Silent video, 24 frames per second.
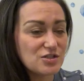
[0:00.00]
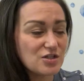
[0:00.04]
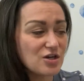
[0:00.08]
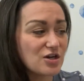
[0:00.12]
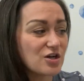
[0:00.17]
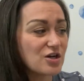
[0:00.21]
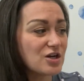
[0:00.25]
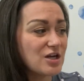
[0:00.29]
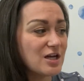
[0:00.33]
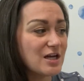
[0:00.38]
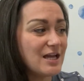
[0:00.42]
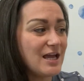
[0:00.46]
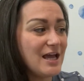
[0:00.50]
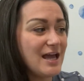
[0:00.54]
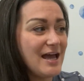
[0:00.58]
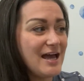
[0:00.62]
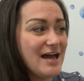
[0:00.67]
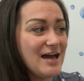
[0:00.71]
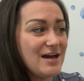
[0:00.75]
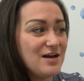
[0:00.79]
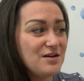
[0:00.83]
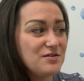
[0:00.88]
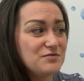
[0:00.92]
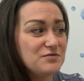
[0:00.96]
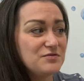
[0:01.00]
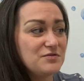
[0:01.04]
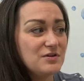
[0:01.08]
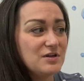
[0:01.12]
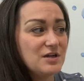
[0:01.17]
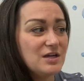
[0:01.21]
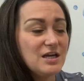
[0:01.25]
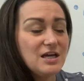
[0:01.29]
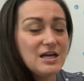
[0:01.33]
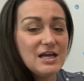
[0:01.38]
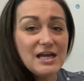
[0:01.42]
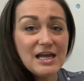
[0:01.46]
are going to have
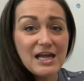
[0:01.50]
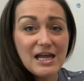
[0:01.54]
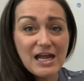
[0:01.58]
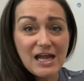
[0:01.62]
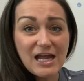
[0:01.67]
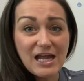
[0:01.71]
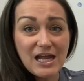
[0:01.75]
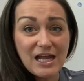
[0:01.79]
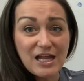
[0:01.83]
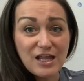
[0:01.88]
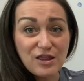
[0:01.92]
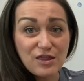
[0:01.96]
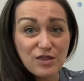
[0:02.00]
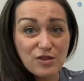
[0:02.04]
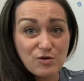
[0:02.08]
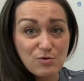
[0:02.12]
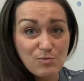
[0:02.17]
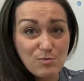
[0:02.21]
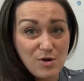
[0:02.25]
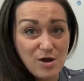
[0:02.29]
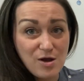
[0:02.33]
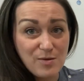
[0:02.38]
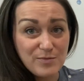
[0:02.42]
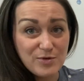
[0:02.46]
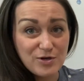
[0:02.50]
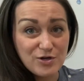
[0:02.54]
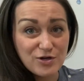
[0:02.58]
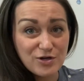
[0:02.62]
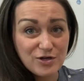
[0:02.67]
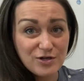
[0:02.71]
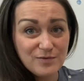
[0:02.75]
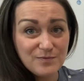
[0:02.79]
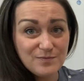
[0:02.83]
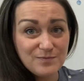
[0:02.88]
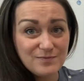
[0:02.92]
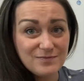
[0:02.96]
a
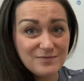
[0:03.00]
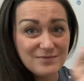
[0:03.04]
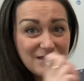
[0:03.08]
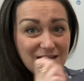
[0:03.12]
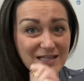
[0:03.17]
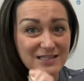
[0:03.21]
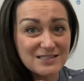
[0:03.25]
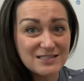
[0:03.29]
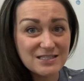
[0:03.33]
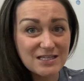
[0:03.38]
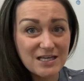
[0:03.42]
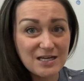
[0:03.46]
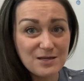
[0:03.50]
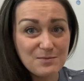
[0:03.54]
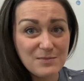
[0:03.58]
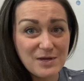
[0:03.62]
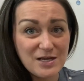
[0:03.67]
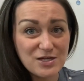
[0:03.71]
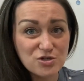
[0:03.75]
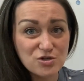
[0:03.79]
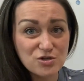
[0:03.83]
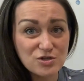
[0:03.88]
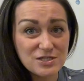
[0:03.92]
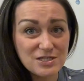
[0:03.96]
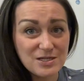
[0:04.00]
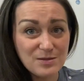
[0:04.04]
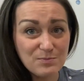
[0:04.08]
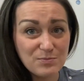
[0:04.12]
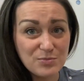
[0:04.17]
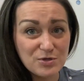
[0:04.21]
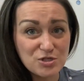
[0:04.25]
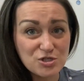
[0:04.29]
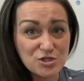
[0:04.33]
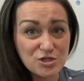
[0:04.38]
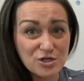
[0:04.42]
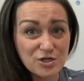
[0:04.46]
thermometer that's going to measure
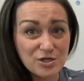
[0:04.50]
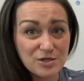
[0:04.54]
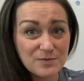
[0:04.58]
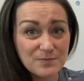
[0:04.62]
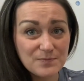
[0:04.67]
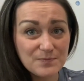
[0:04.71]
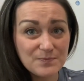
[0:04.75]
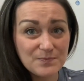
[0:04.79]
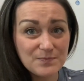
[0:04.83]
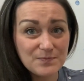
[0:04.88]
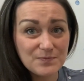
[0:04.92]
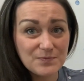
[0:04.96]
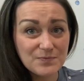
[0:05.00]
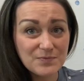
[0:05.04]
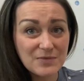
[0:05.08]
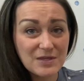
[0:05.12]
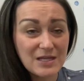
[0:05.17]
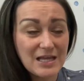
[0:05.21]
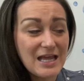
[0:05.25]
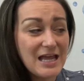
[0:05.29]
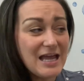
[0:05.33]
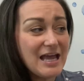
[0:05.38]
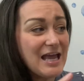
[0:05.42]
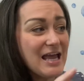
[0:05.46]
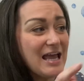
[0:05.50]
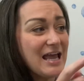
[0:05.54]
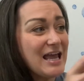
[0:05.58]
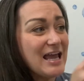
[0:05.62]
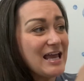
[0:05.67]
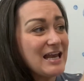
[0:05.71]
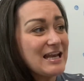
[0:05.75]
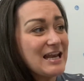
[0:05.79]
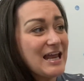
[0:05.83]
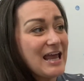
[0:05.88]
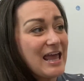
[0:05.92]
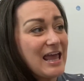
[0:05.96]
temperature,
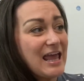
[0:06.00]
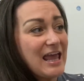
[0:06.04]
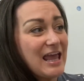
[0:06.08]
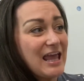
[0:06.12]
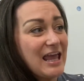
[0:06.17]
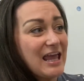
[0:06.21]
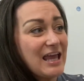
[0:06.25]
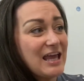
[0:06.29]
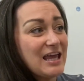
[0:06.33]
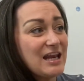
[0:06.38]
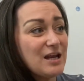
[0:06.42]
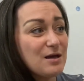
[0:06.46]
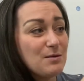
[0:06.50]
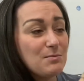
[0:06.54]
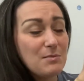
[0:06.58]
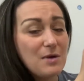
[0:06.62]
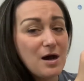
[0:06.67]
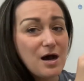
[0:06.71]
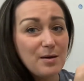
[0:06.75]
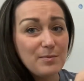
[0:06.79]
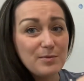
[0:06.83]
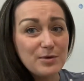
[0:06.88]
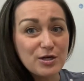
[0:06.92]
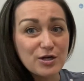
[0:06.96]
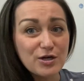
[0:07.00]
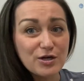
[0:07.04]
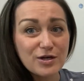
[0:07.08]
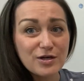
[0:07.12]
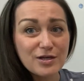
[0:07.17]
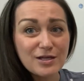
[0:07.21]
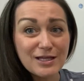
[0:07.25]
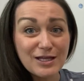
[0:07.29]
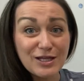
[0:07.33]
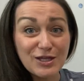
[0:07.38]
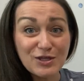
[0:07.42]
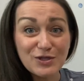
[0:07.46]
an anemometer.
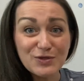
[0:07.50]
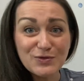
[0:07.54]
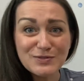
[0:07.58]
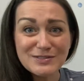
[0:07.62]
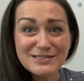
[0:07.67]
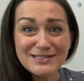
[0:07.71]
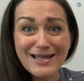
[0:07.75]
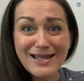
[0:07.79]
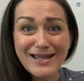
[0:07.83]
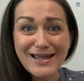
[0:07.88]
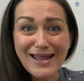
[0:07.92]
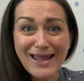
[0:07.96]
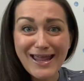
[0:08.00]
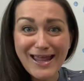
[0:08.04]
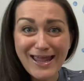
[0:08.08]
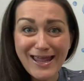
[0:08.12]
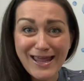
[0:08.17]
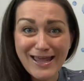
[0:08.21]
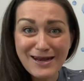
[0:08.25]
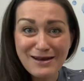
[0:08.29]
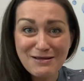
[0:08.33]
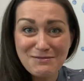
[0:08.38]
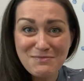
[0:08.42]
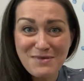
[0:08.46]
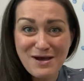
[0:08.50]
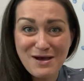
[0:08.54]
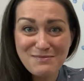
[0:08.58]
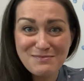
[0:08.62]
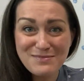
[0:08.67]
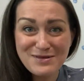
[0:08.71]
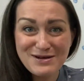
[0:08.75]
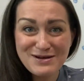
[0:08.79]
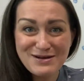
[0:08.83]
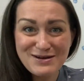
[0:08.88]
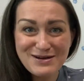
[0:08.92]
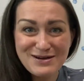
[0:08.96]
Can you say
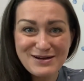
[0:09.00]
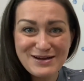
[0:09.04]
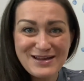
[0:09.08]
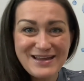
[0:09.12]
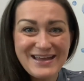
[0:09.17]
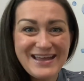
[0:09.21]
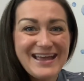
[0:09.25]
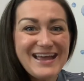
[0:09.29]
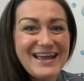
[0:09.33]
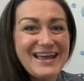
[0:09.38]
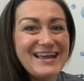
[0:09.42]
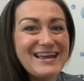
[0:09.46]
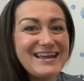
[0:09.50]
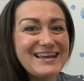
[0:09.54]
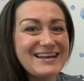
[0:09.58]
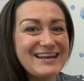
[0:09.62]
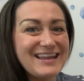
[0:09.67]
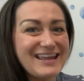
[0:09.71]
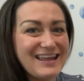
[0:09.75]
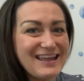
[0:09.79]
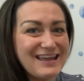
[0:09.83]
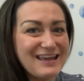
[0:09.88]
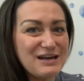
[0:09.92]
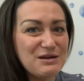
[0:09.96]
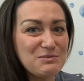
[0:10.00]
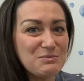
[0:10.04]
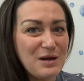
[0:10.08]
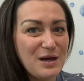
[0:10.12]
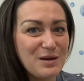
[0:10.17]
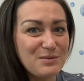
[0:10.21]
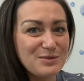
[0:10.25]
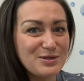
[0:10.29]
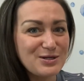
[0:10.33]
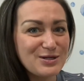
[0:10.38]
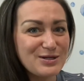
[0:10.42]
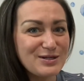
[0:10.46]
anemometer? An
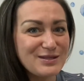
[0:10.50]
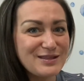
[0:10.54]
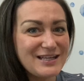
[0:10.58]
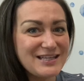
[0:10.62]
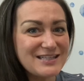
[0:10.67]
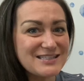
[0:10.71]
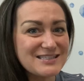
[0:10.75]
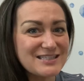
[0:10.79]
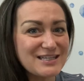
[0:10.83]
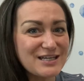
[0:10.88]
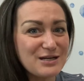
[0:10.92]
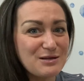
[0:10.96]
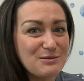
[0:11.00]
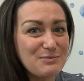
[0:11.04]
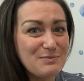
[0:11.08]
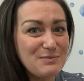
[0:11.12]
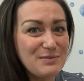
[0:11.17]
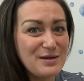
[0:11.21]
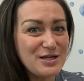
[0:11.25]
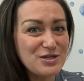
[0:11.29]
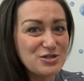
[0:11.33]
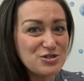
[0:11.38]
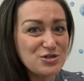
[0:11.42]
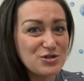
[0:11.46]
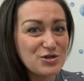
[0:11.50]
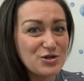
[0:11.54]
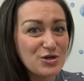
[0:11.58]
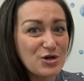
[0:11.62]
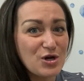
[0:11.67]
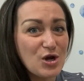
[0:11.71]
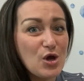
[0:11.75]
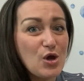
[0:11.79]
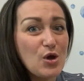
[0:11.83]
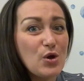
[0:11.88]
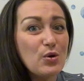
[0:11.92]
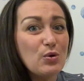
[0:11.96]
anemometer that's going to measure
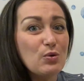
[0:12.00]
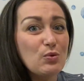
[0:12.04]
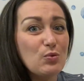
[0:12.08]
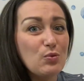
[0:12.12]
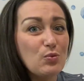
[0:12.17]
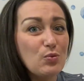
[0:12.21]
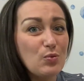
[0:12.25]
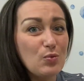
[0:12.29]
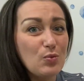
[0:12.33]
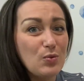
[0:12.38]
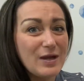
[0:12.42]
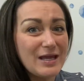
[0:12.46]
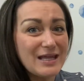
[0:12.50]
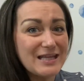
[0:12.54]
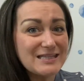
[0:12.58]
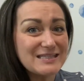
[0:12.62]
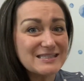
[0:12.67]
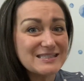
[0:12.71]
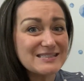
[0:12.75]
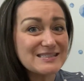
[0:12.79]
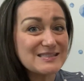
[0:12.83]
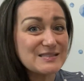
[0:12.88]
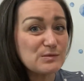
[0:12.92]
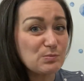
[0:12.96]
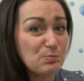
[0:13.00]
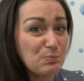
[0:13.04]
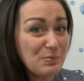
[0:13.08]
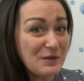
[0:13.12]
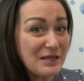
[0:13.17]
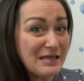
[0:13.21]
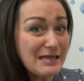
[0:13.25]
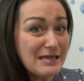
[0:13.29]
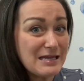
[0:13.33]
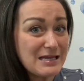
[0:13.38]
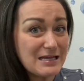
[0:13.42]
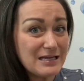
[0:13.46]
wind
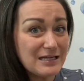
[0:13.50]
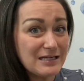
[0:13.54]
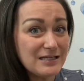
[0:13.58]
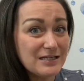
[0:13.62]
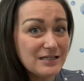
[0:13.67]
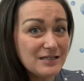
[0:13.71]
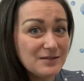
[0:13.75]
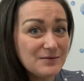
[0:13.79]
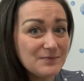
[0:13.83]
speed,